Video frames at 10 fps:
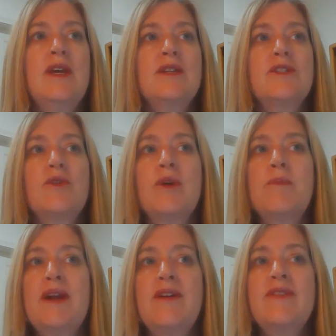So
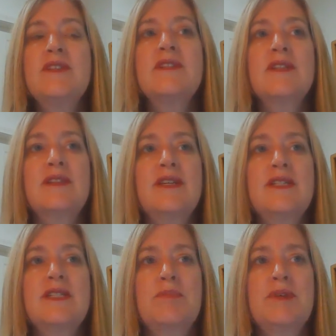comparing this to
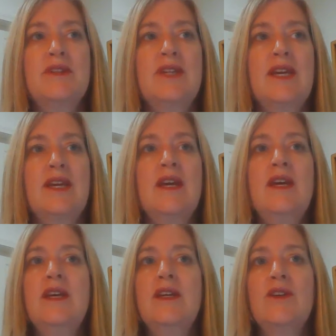list building,
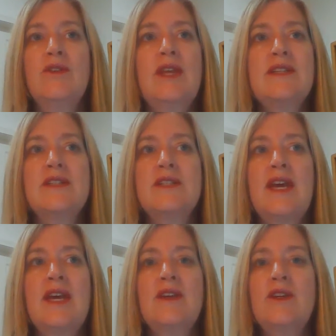let's
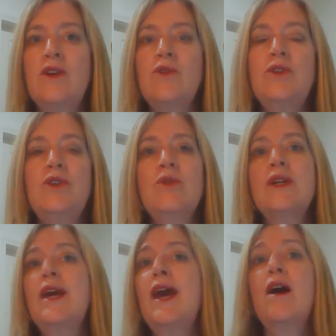say, you
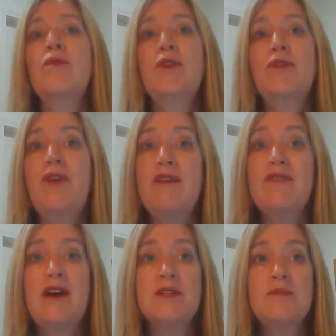can have
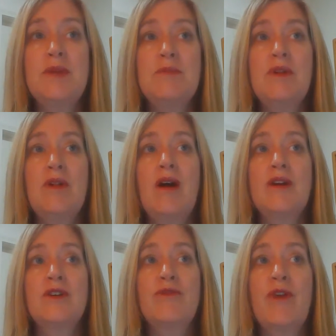5,000 people
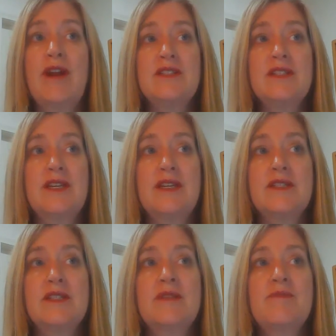on your friends
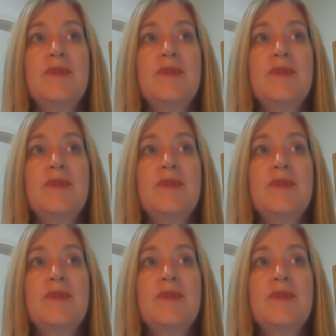list.